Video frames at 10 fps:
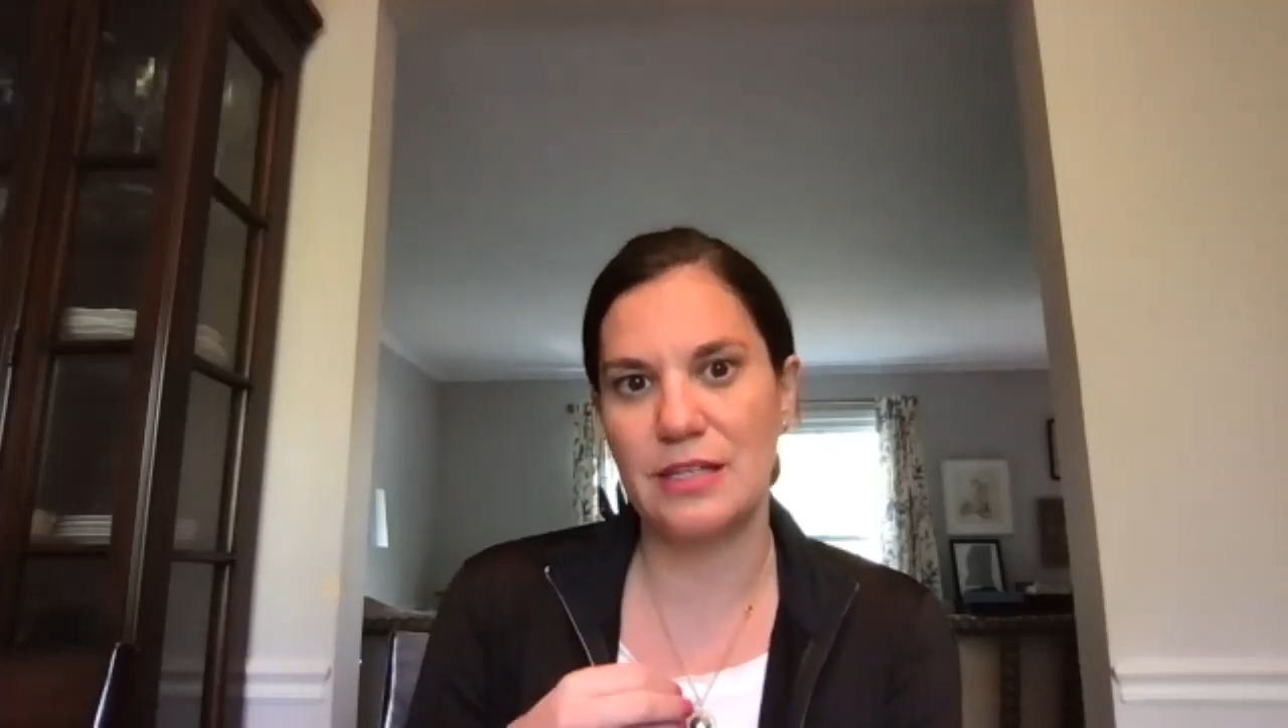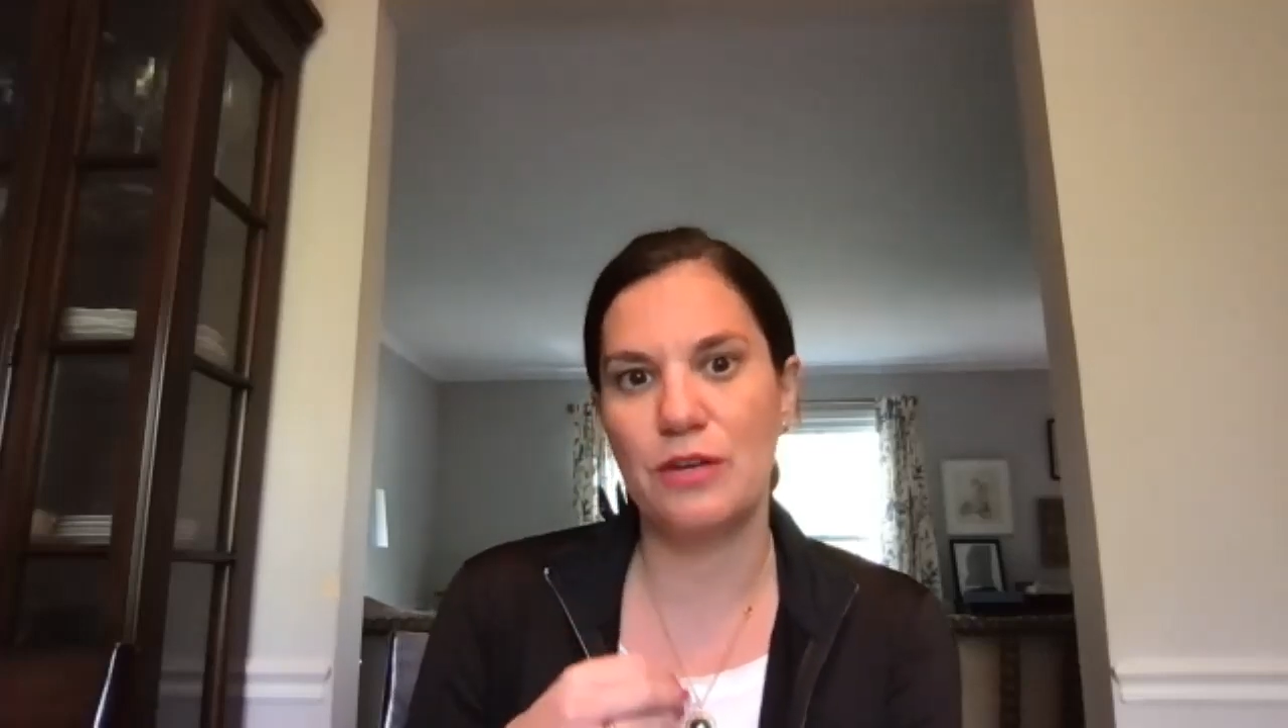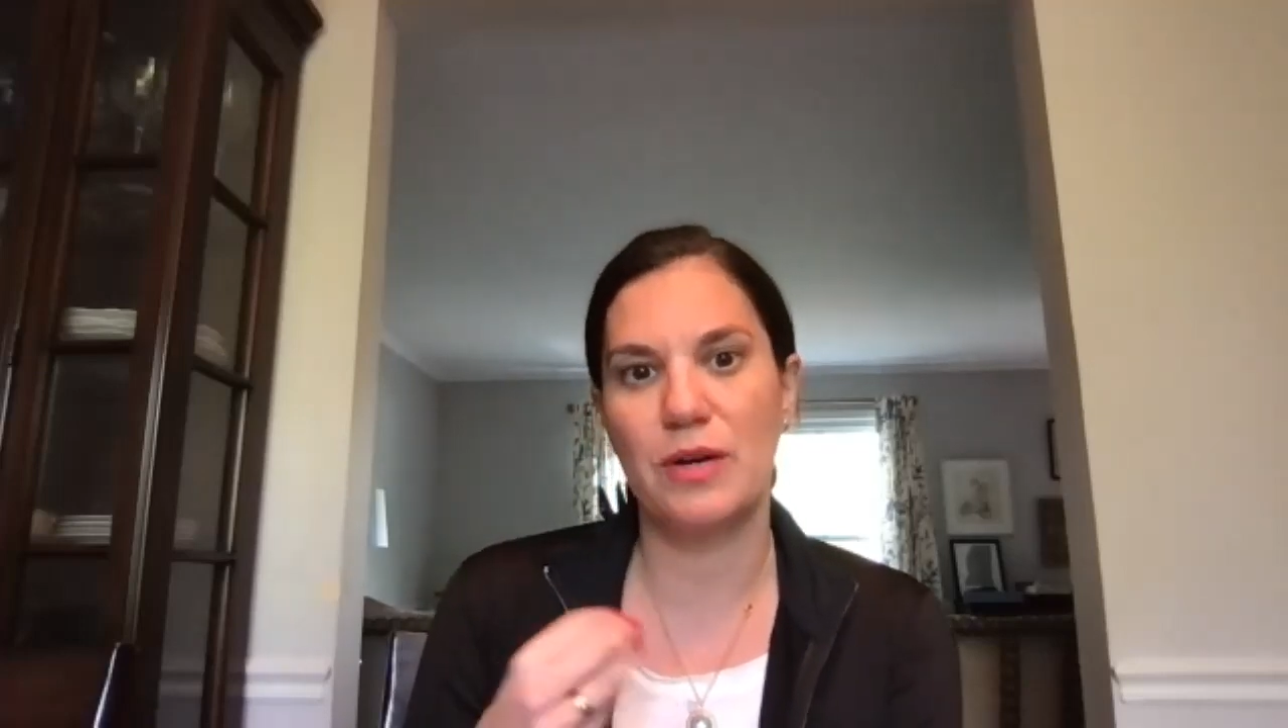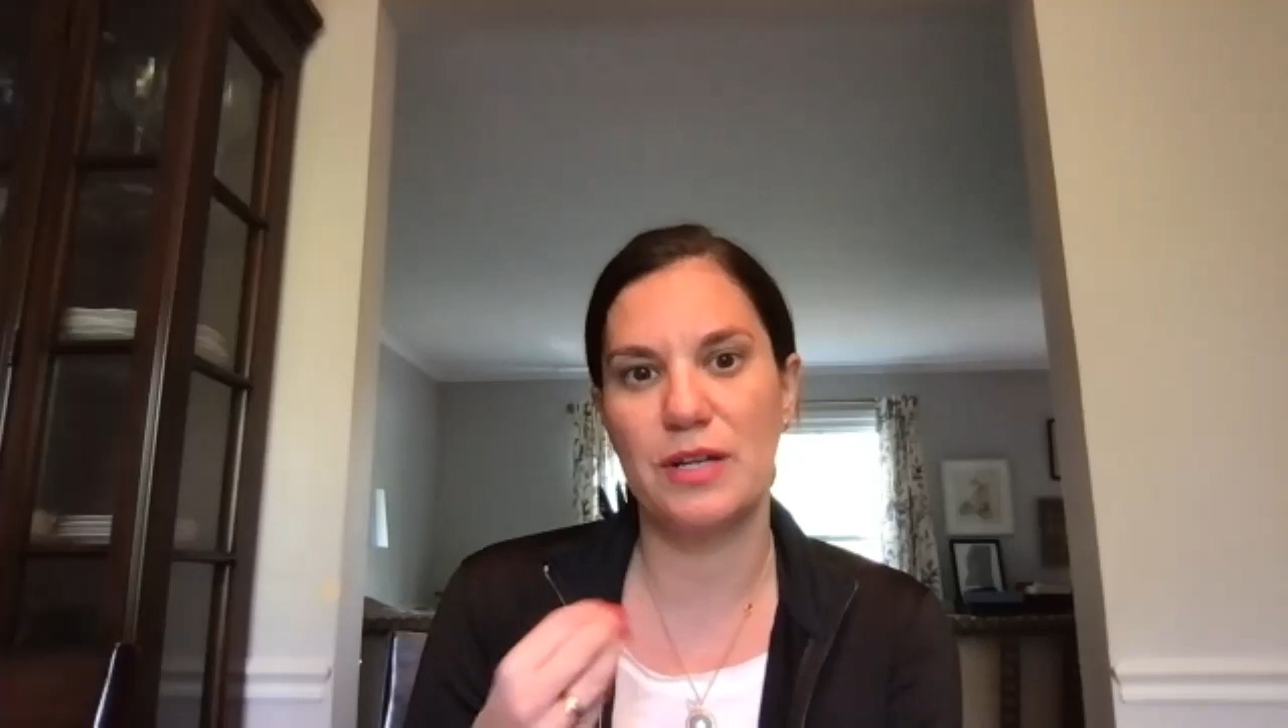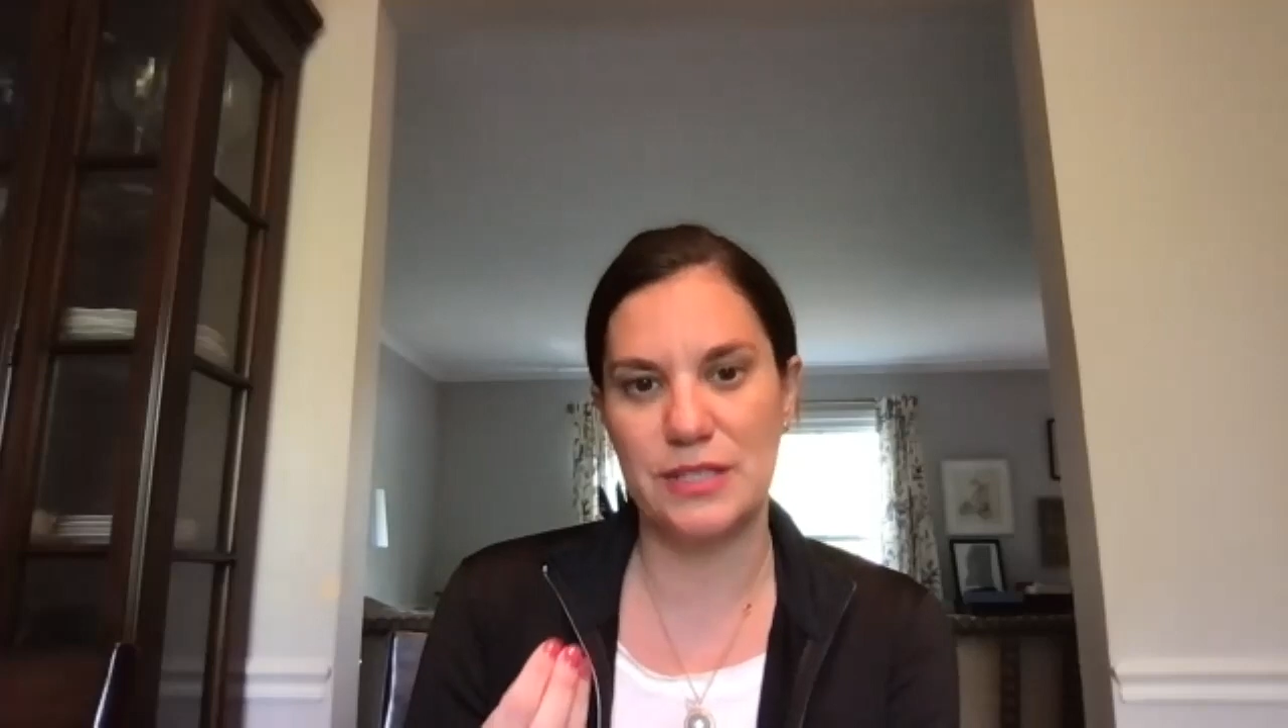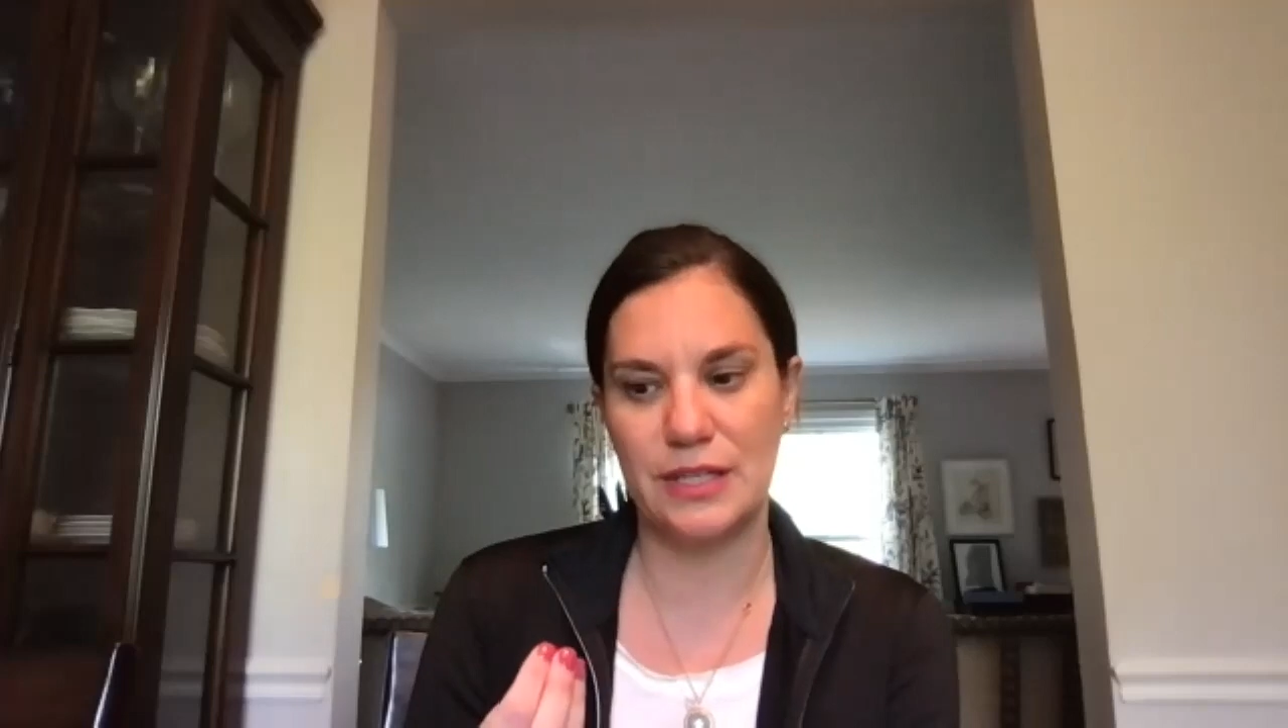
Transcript: and it was